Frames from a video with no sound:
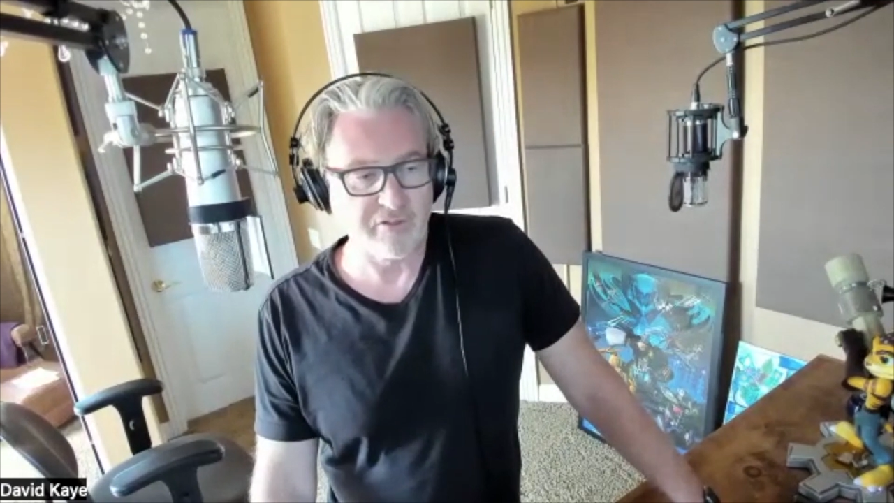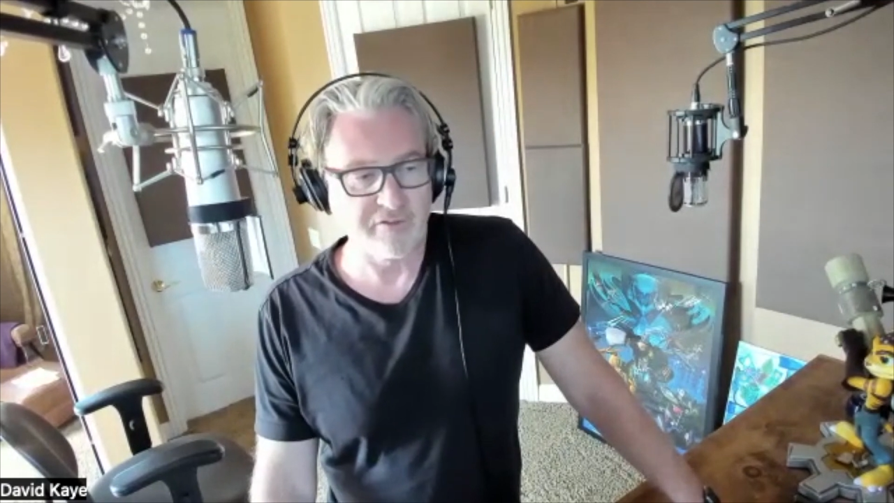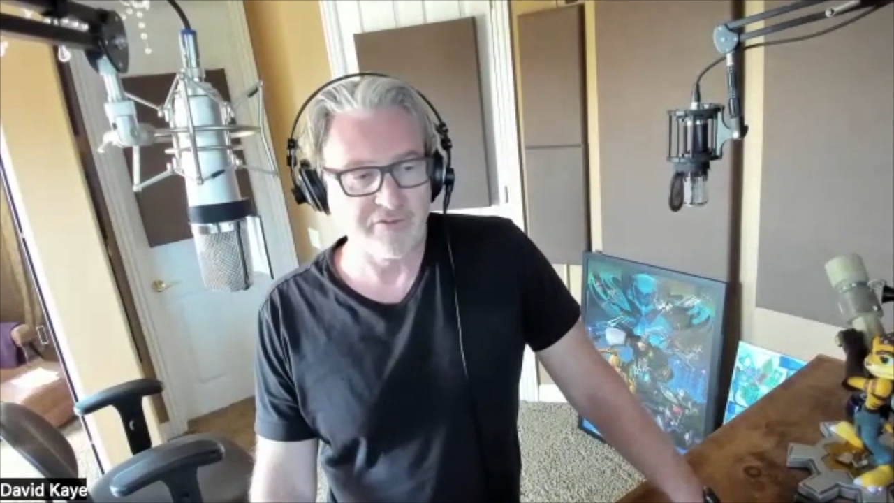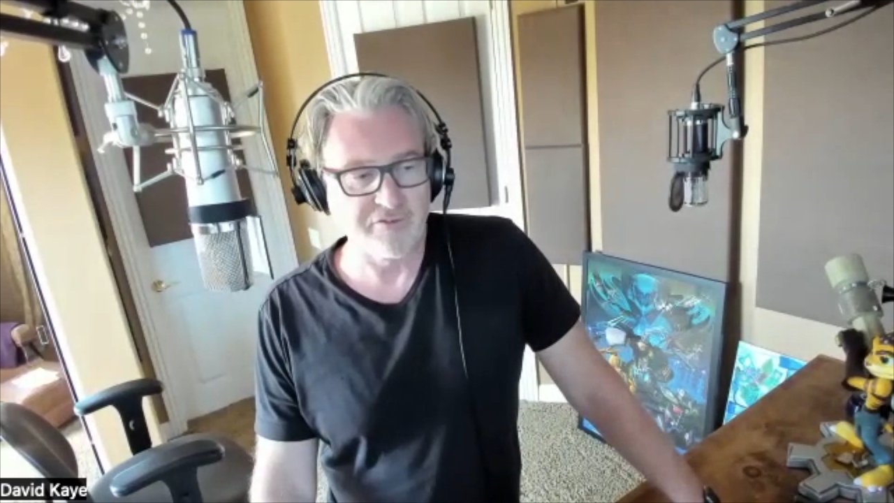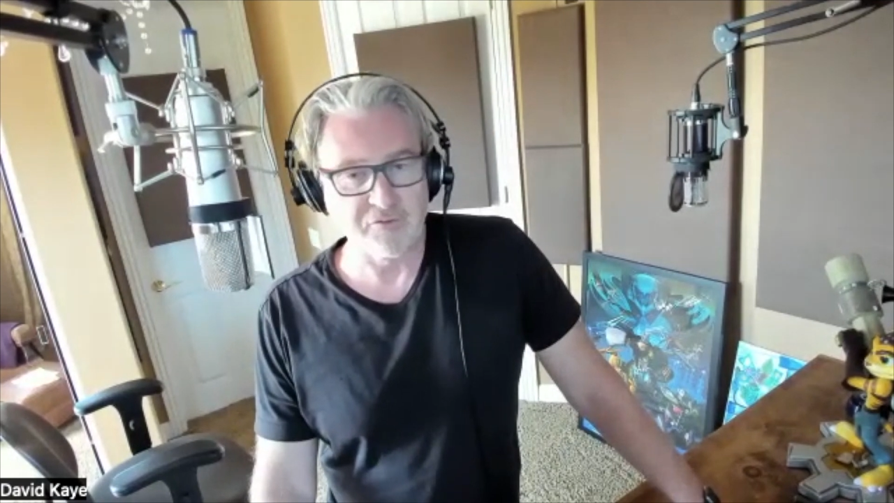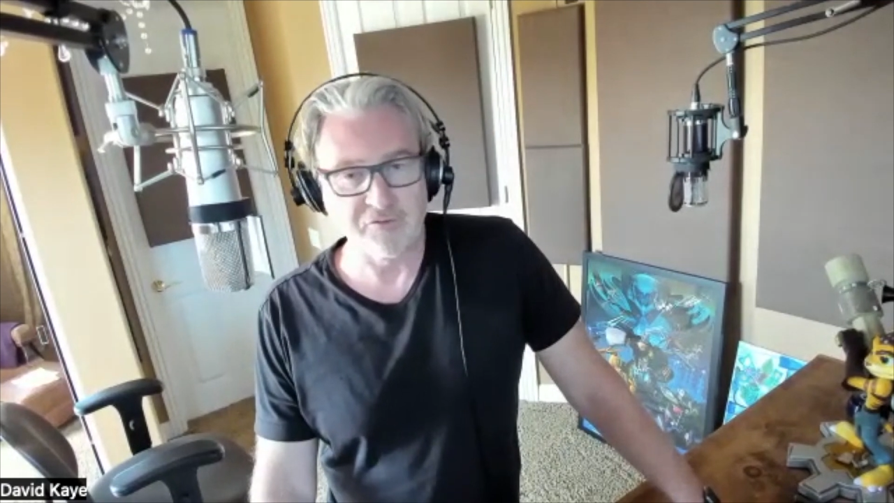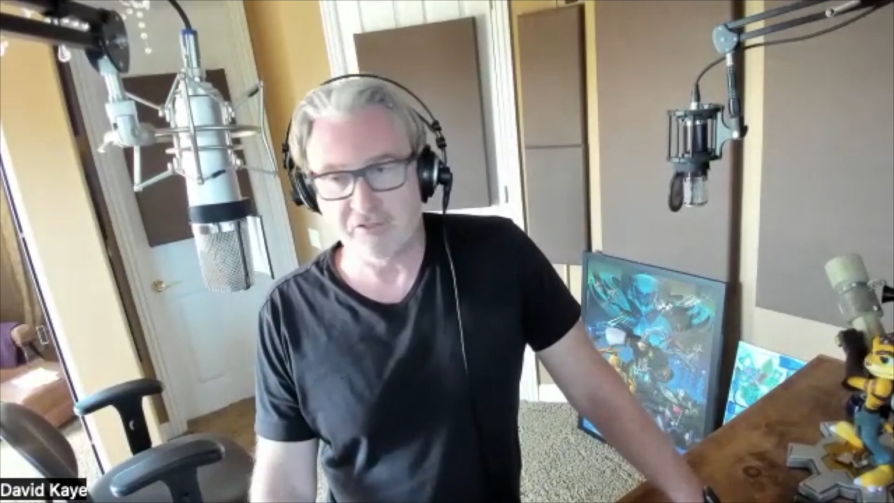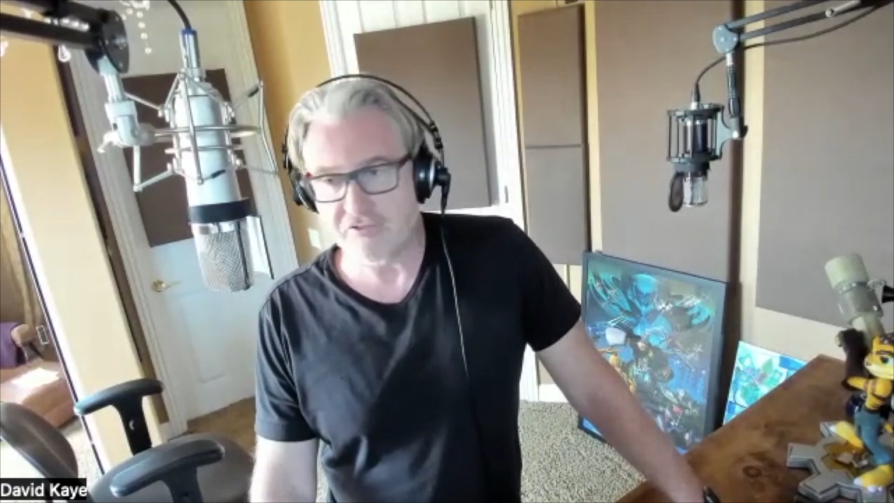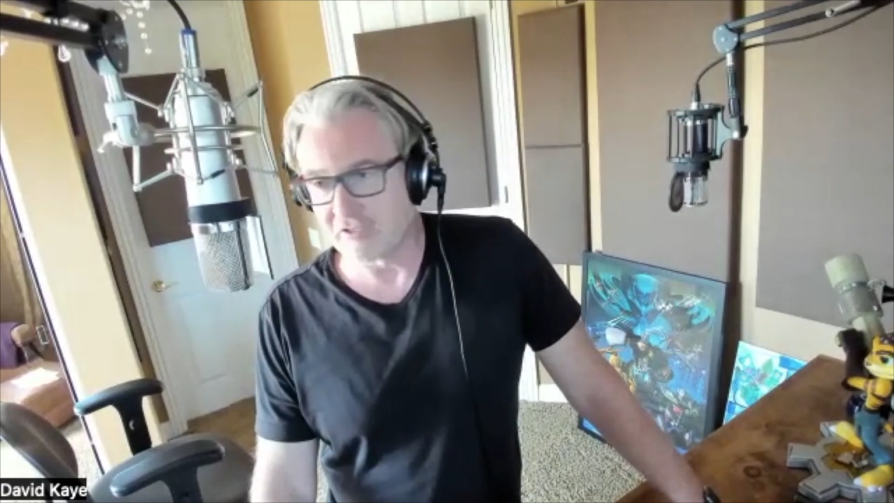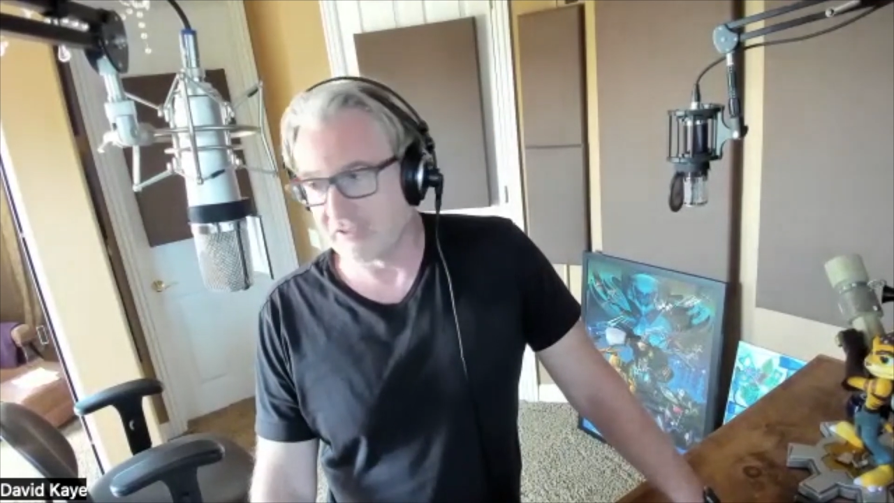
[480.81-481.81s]

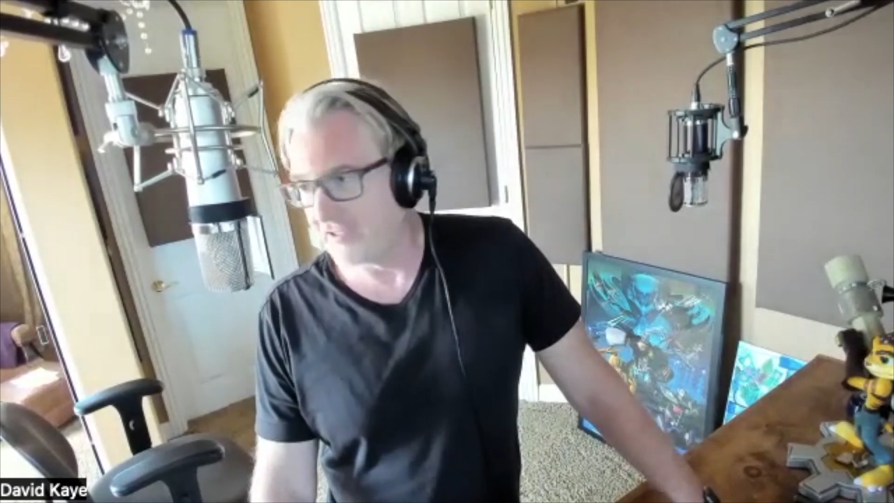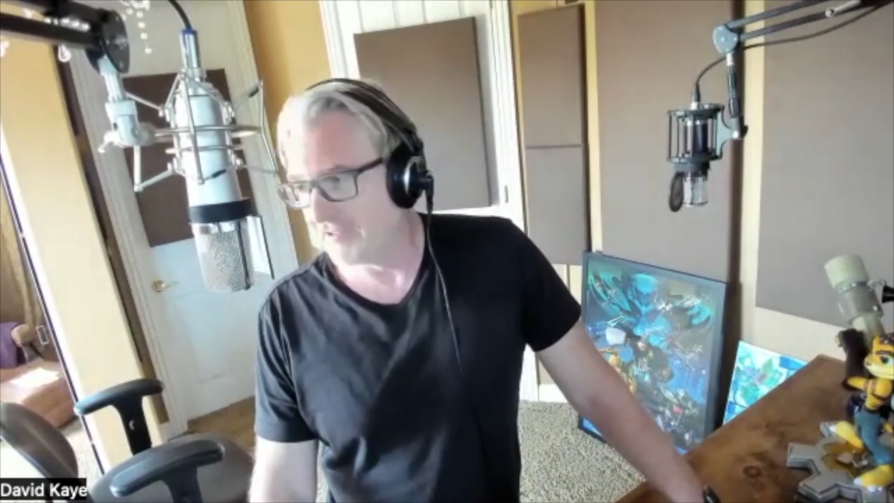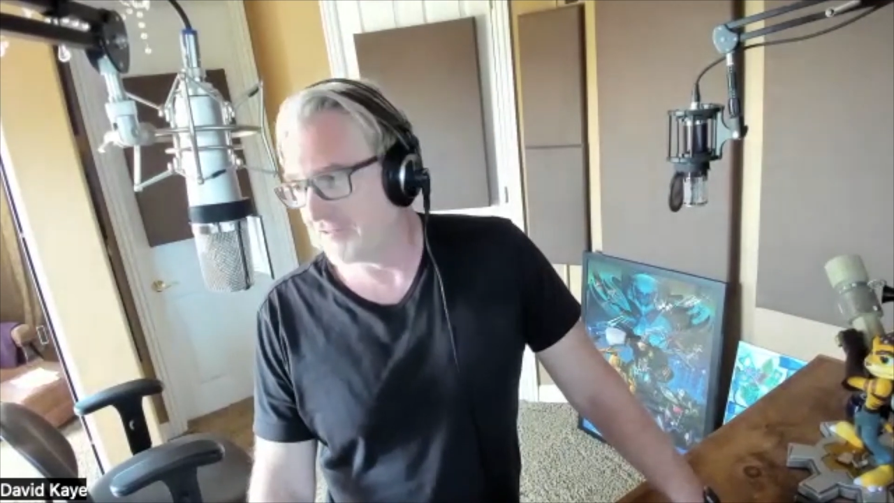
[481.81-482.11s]
strategically